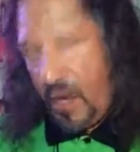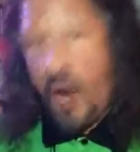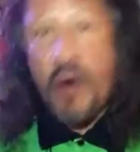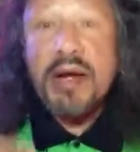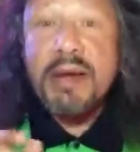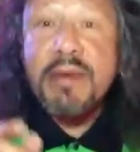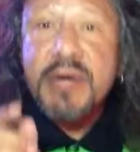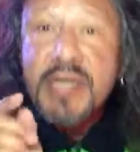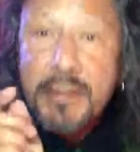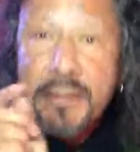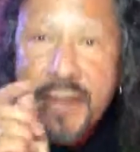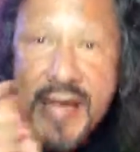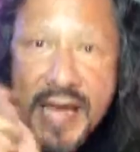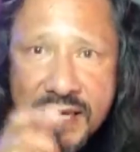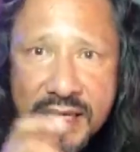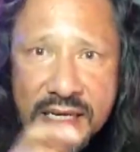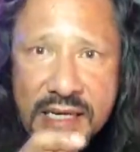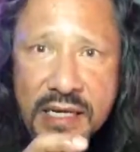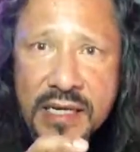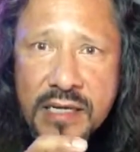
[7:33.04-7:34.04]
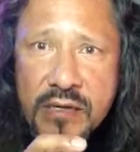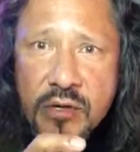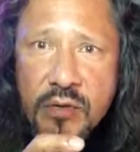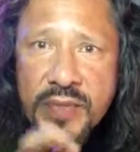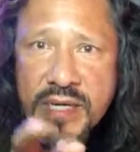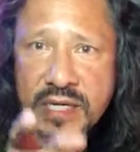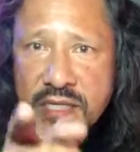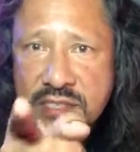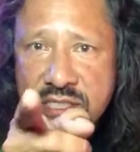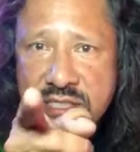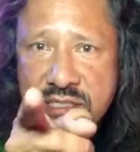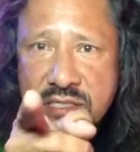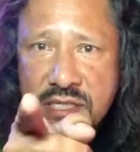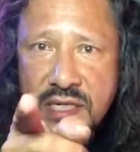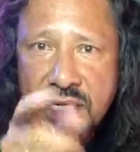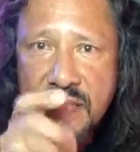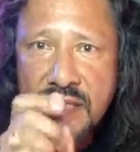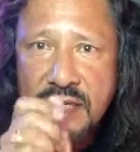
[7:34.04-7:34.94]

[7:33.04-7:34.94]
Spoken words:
All right, I'm going to come back in a little bit because it's